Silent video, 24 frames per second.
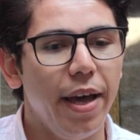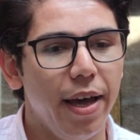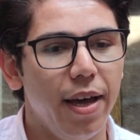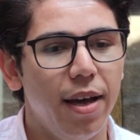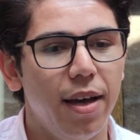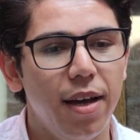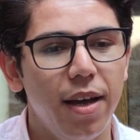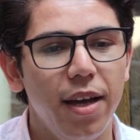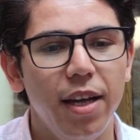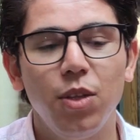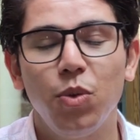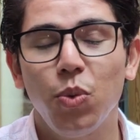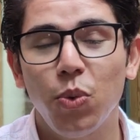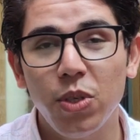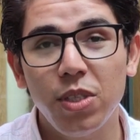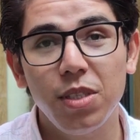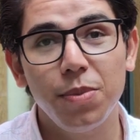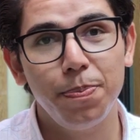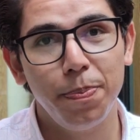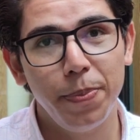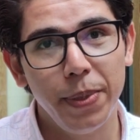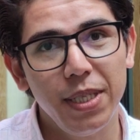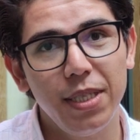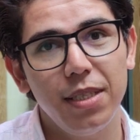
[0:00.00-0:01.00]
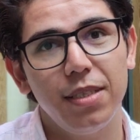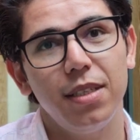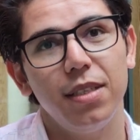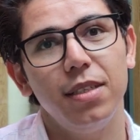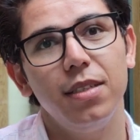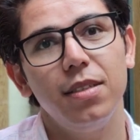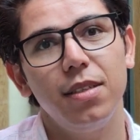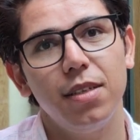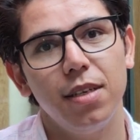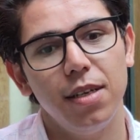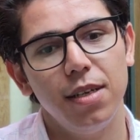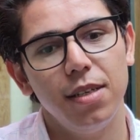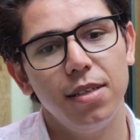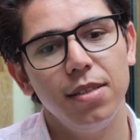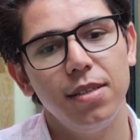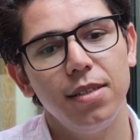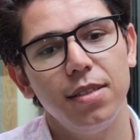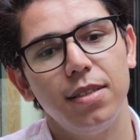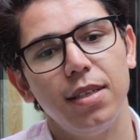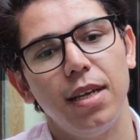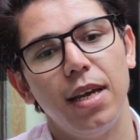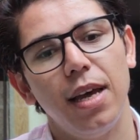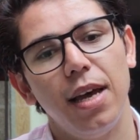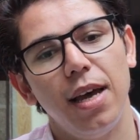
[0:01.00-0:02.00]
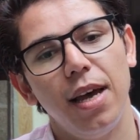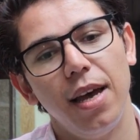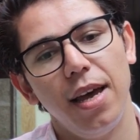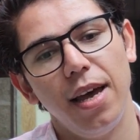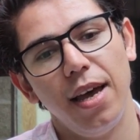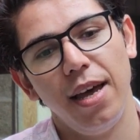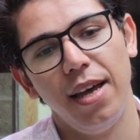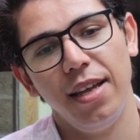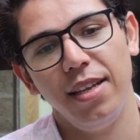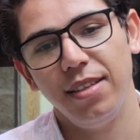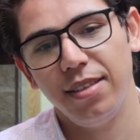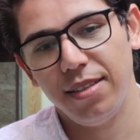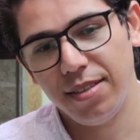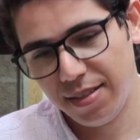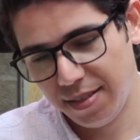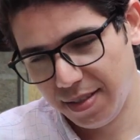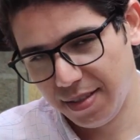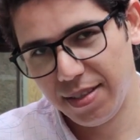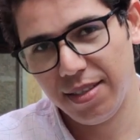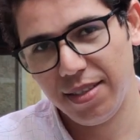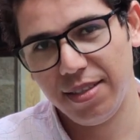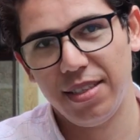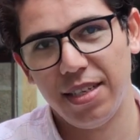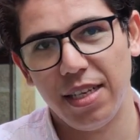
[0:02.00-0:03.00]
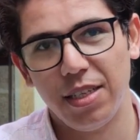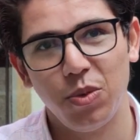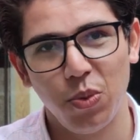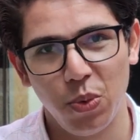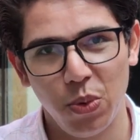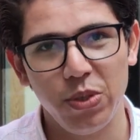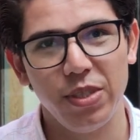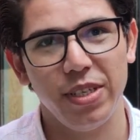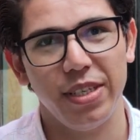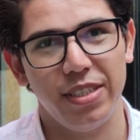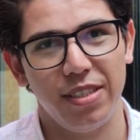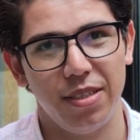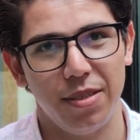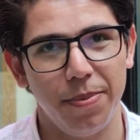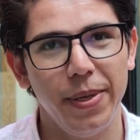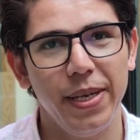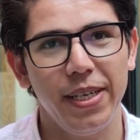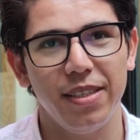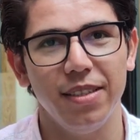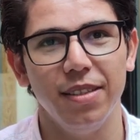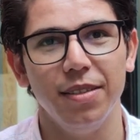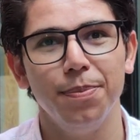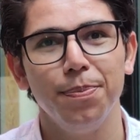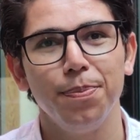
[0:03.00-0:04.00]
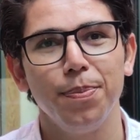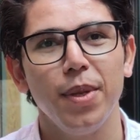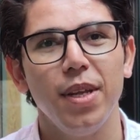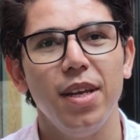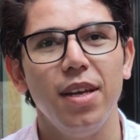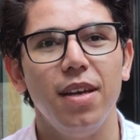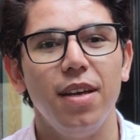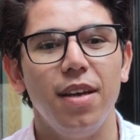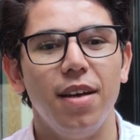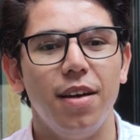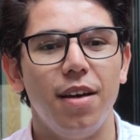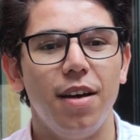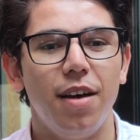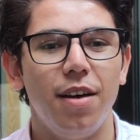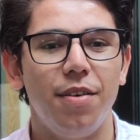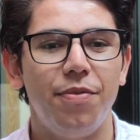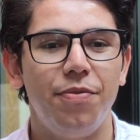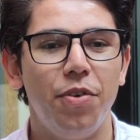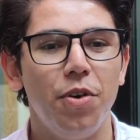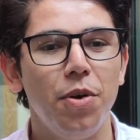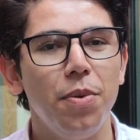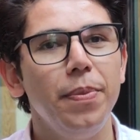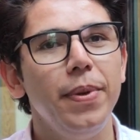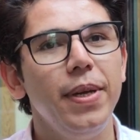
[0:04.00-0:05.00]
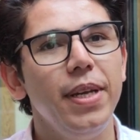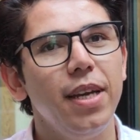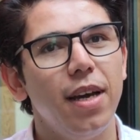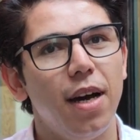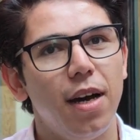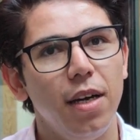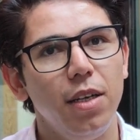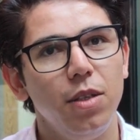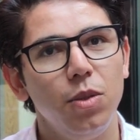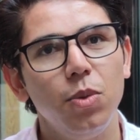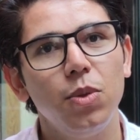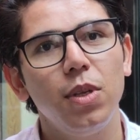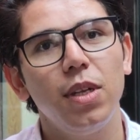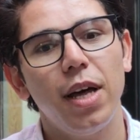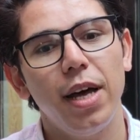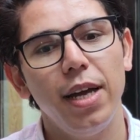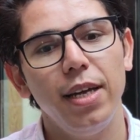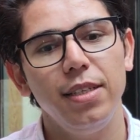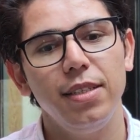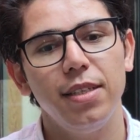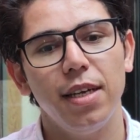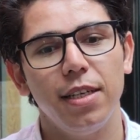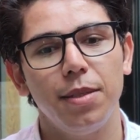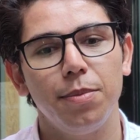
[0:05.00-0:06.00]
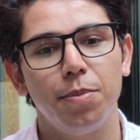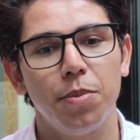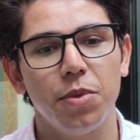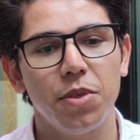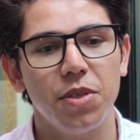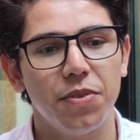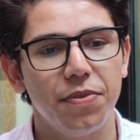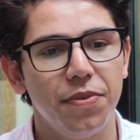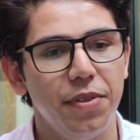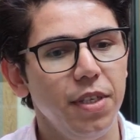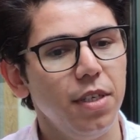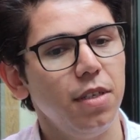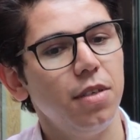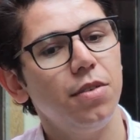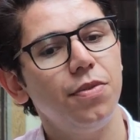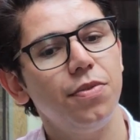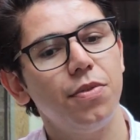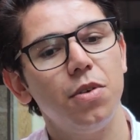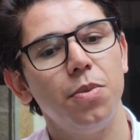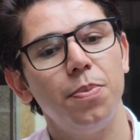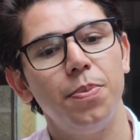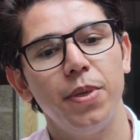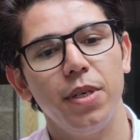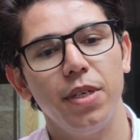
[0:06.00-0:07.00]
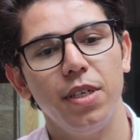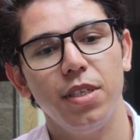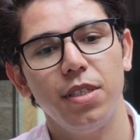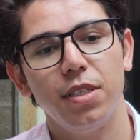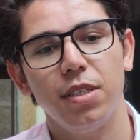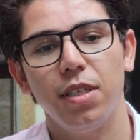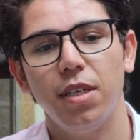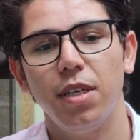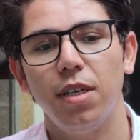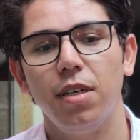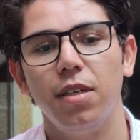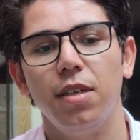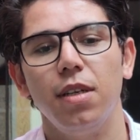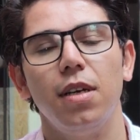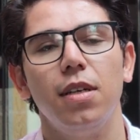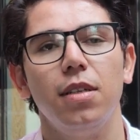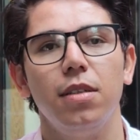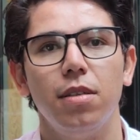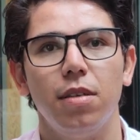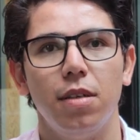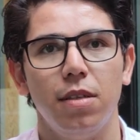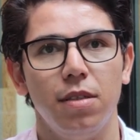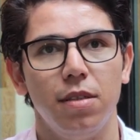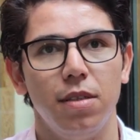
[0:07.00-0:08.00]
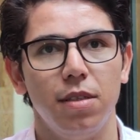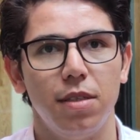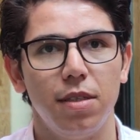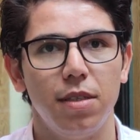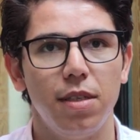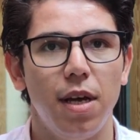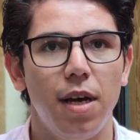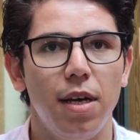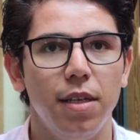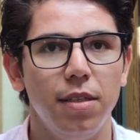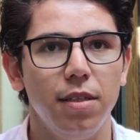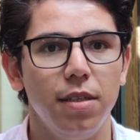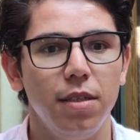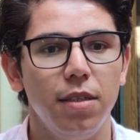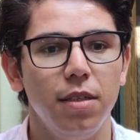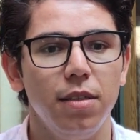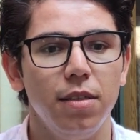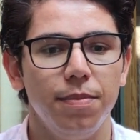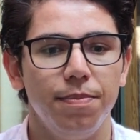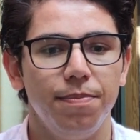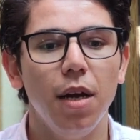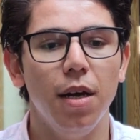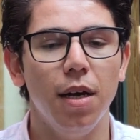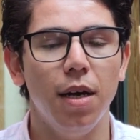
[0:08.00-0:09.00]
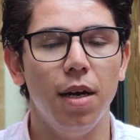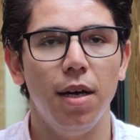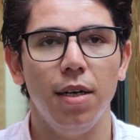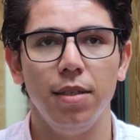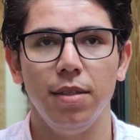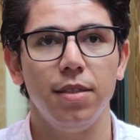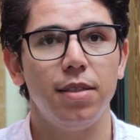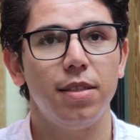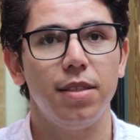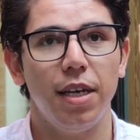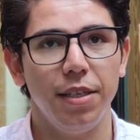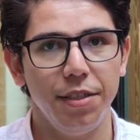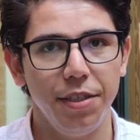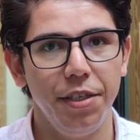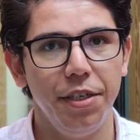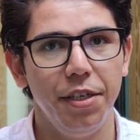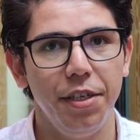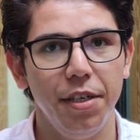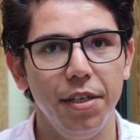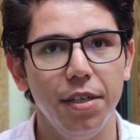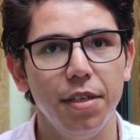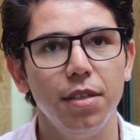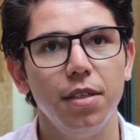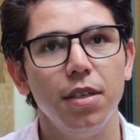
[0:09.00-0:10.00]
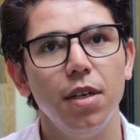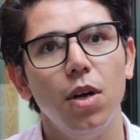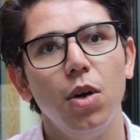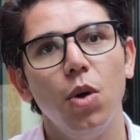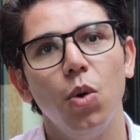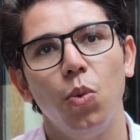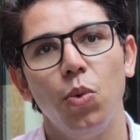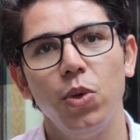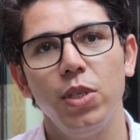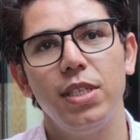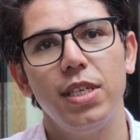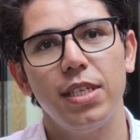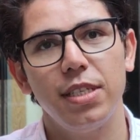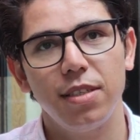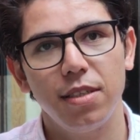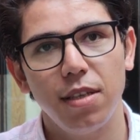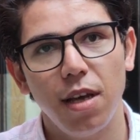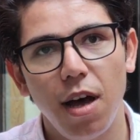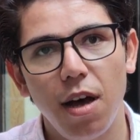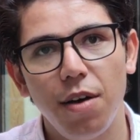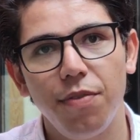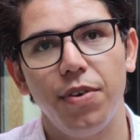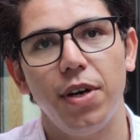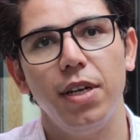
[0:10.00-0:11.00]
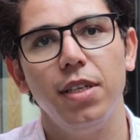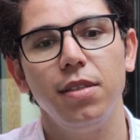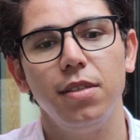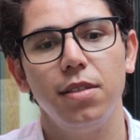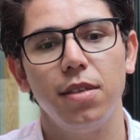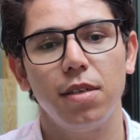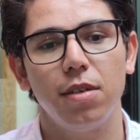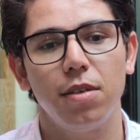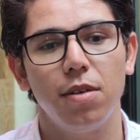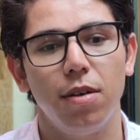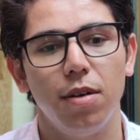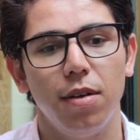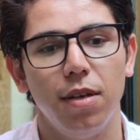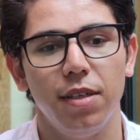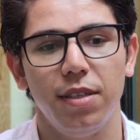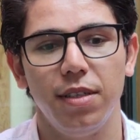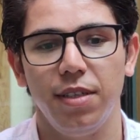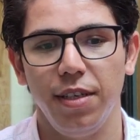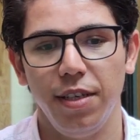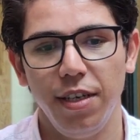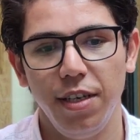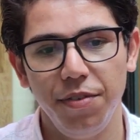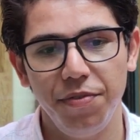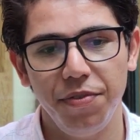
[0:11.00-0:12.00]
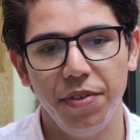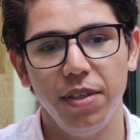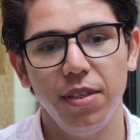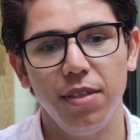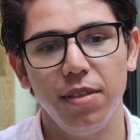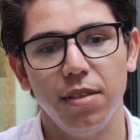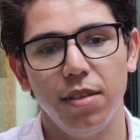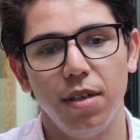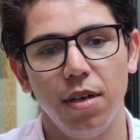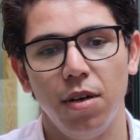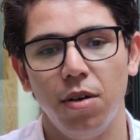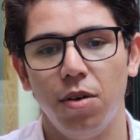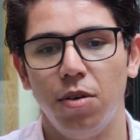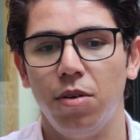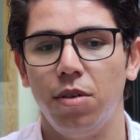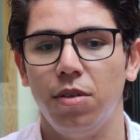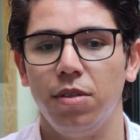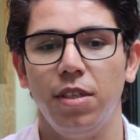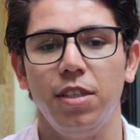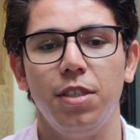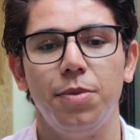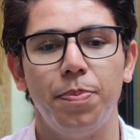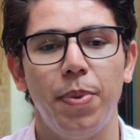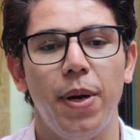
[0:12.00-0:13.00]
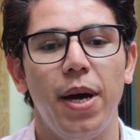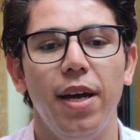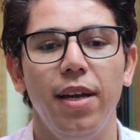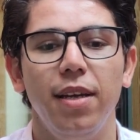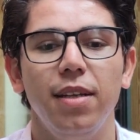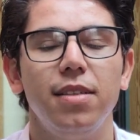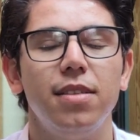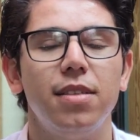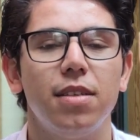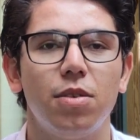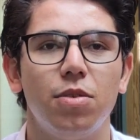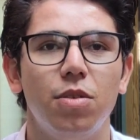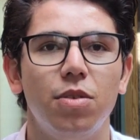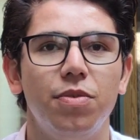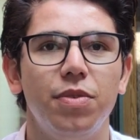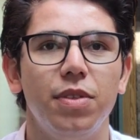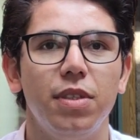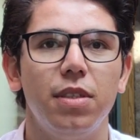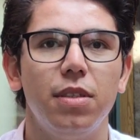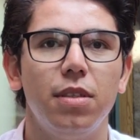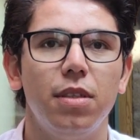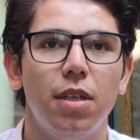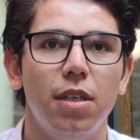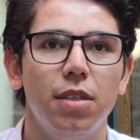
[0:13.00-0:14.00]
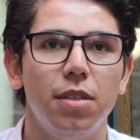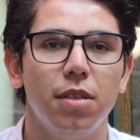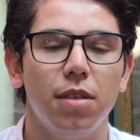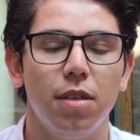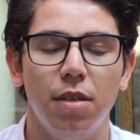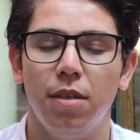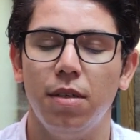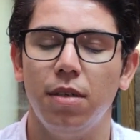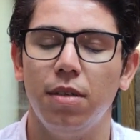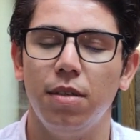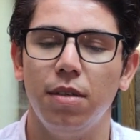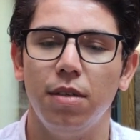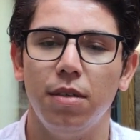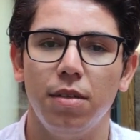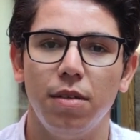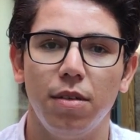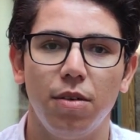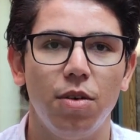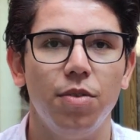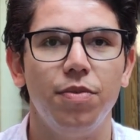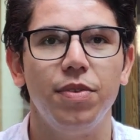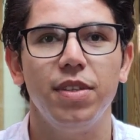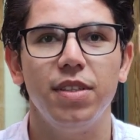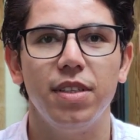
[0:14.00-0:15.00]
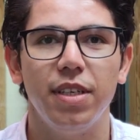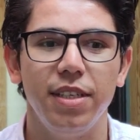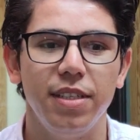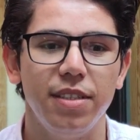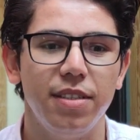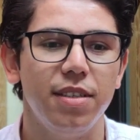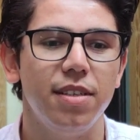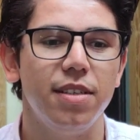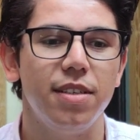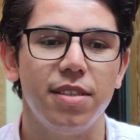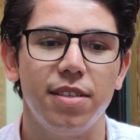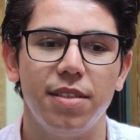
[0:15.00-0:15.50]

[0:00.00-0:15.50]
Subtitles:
It was a bit intense and that was expected. For me, I do like the atmosphere of cooperation and the study here with the staff and the colleague, despite the COVID-19